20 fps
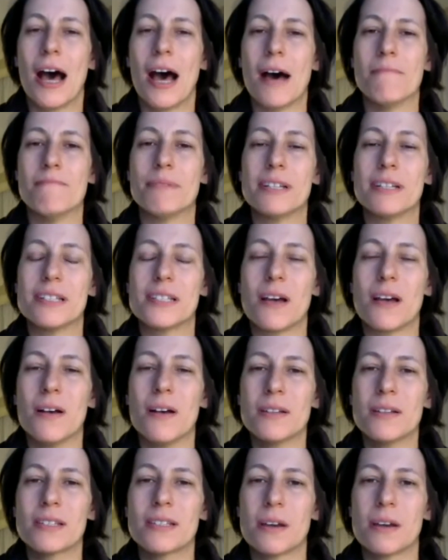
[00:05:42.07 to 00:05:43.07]
but it's
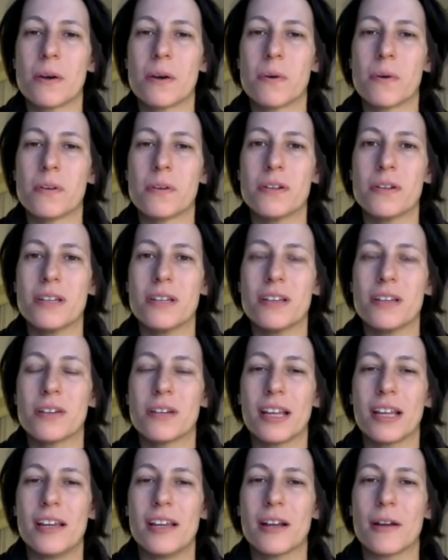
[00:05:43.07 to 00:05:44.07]
also, you're
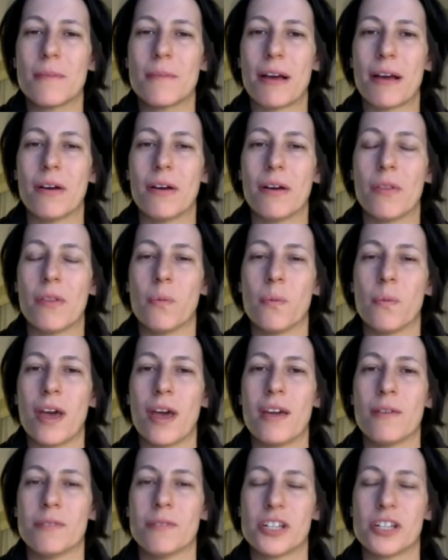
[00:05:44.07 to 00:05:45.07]
going to hear about the
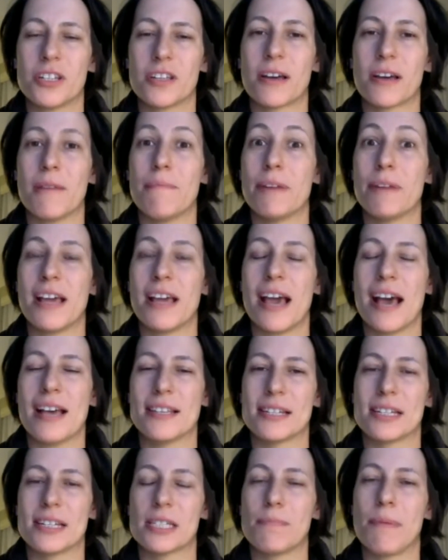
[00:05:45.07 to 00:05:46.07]
way in which the company has
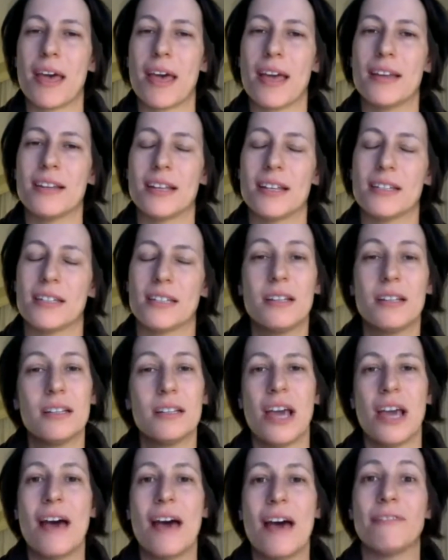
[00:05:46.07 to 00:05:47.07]
expanded
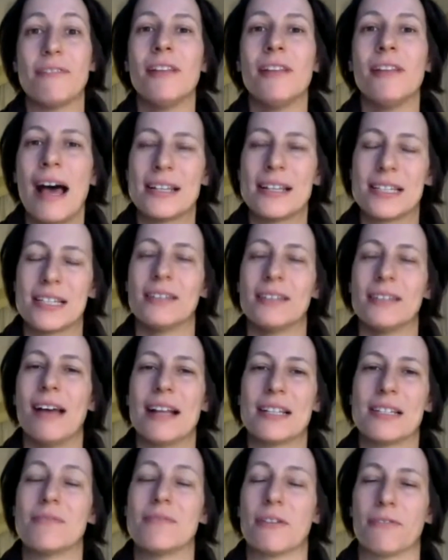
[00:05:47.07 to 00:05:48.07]
to have lots and
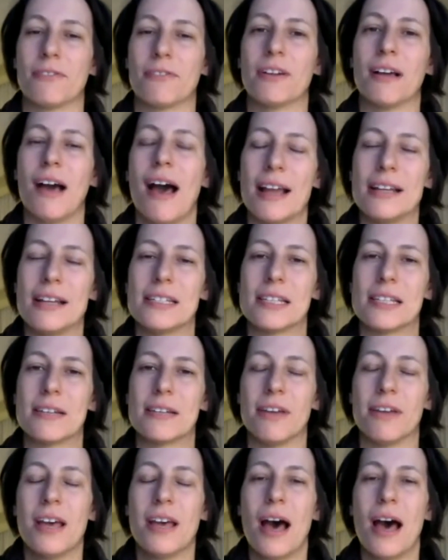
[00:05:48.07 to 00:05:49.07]
lots of different kinds
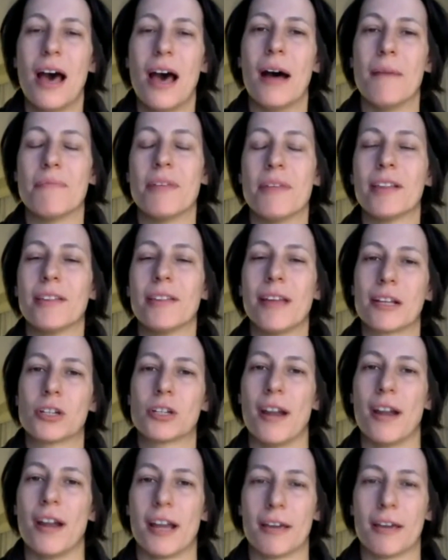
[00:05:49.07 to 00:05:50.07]
of
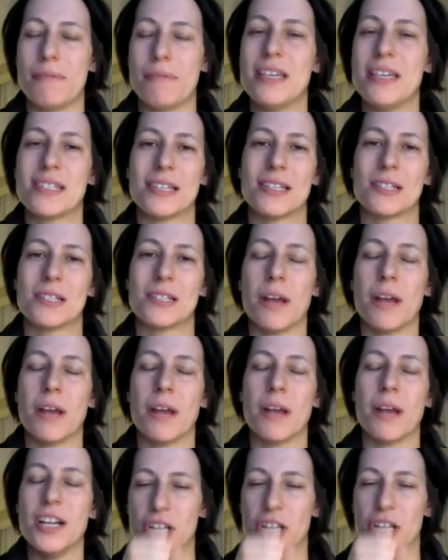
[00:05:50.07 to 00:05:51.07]
electronic pieces,
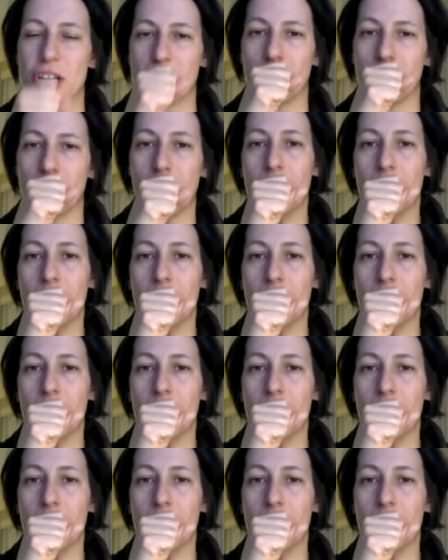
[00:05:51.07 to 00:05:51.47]
ranging